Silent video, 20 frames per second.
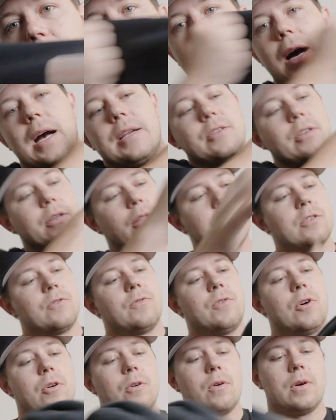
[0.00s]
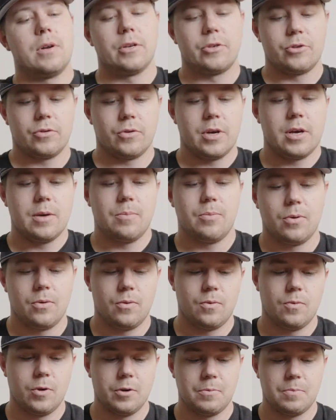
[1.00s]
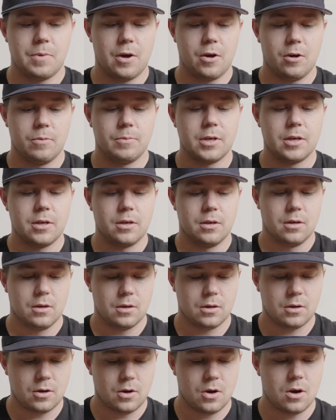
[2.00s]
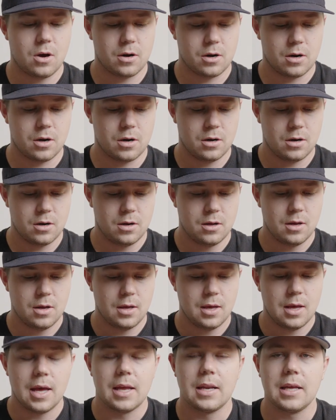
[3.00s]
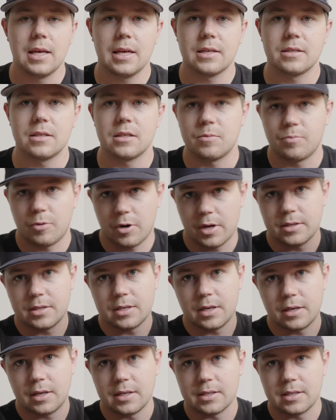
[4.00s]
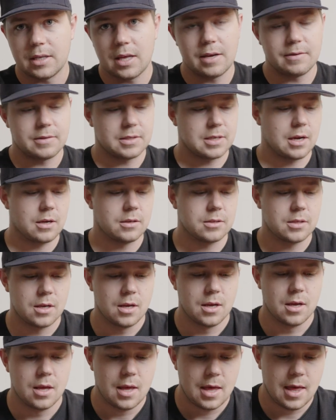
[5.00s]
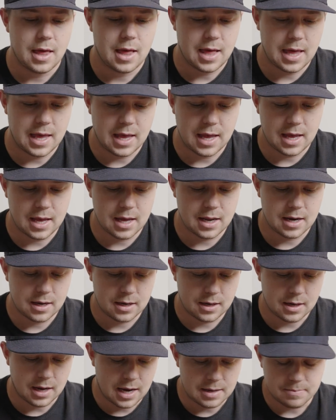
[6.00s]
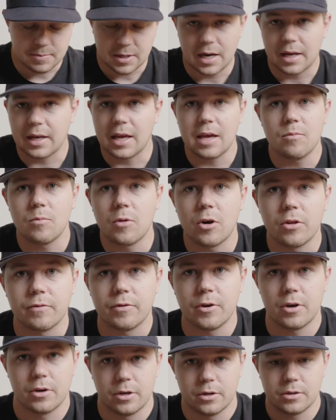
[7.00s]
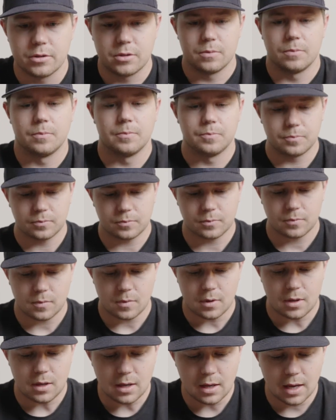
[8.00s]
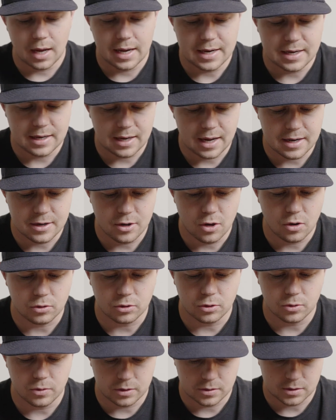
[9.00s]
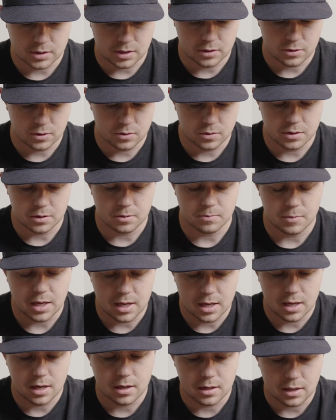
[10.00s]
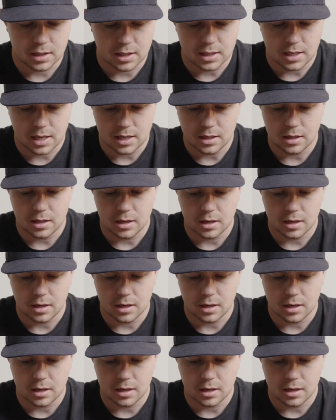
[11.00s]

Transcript: I took this photo on a trip with my homie Connor, and he has this brand, Sunkissed Lifestyles, and I mean, I gave him all the photos. I had no clue what he was gonna do with them, and he ended